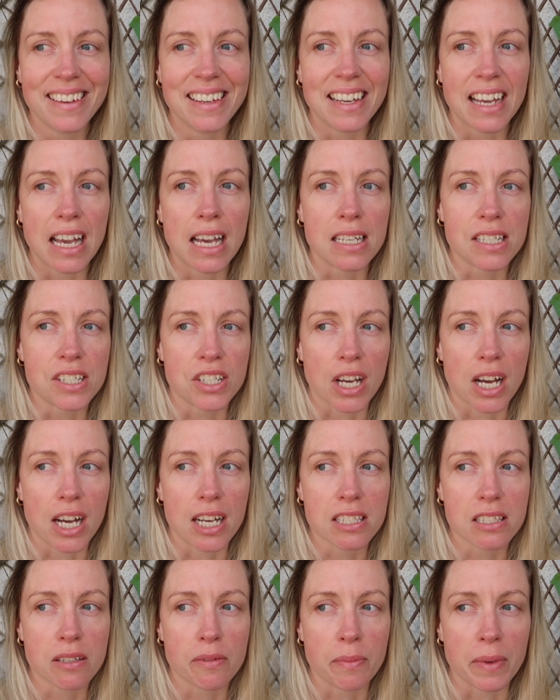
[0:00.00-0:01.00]
And she
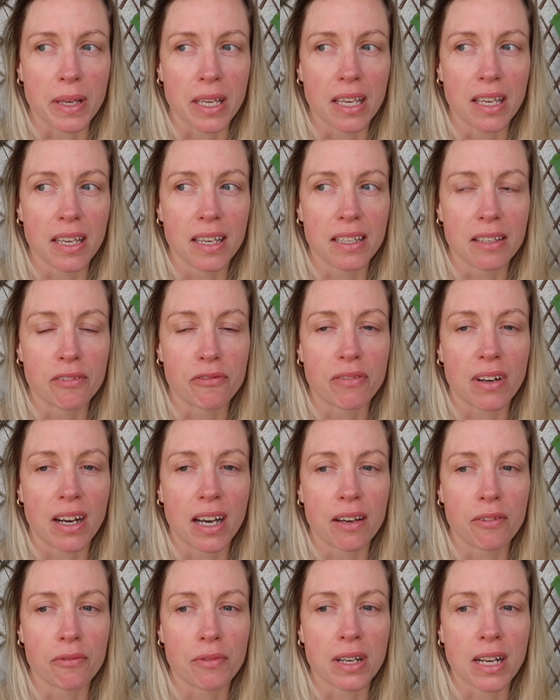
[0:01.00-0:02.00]
asked me if
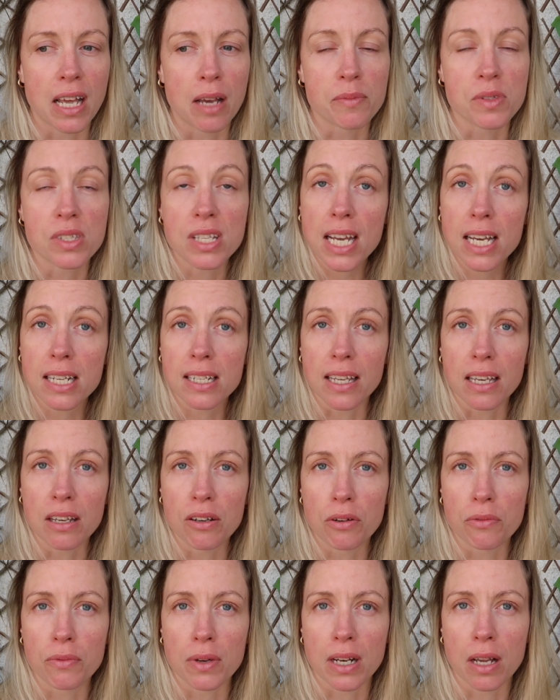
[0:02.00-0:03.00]
when I'm standing
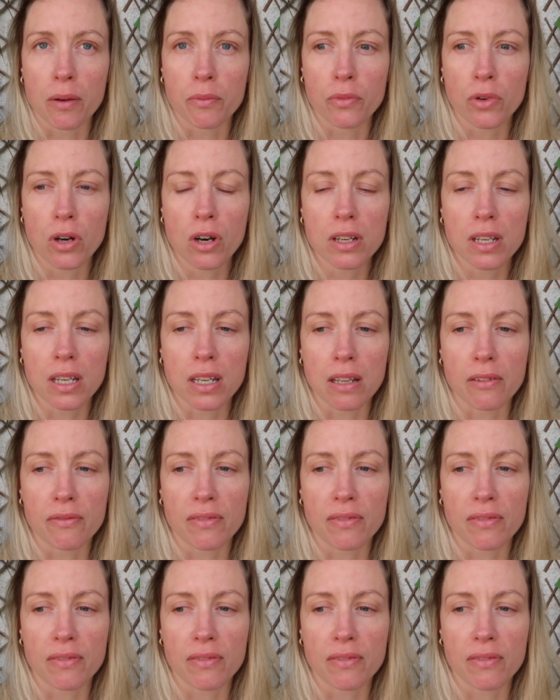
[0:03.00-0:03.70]
or when I'm walking,